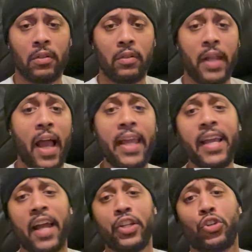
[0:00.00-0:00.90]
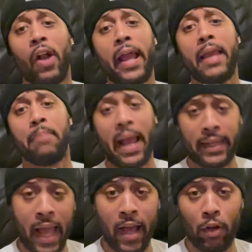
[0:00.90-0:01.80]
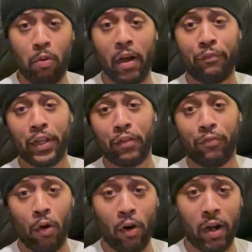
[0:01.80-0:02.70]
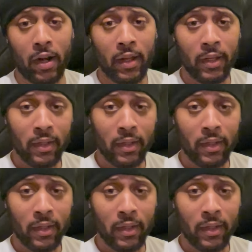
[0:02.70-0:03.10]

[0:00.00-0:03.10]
Now he got a drain back down to 154